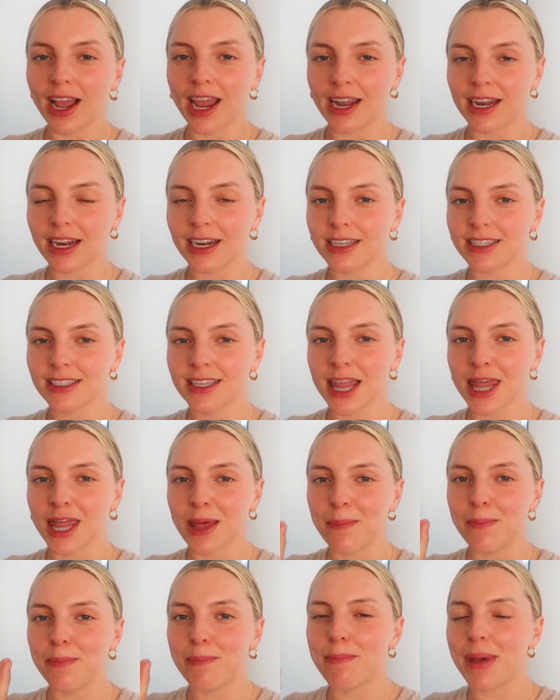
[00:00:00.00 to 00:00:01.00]
and it is the
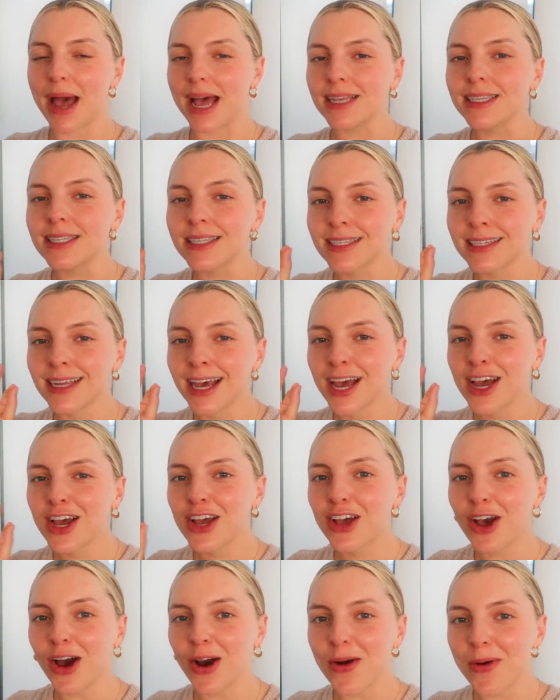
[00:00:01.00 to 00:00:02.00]
best
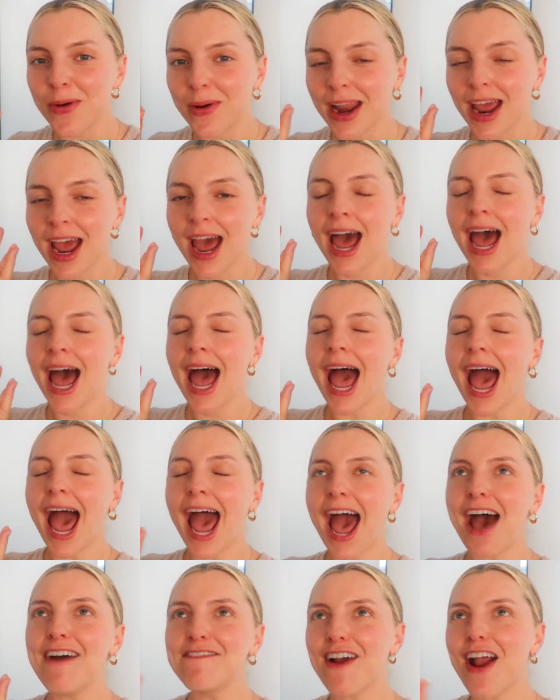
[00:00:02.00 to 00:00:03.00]
code
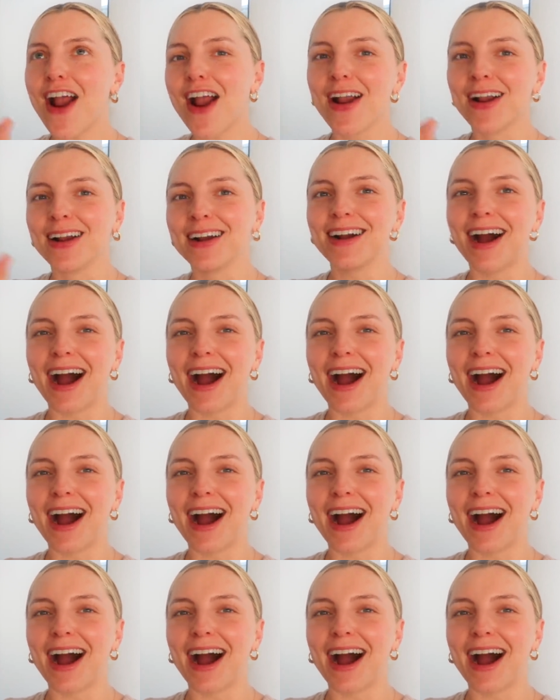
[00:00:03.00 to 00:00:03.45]
ever.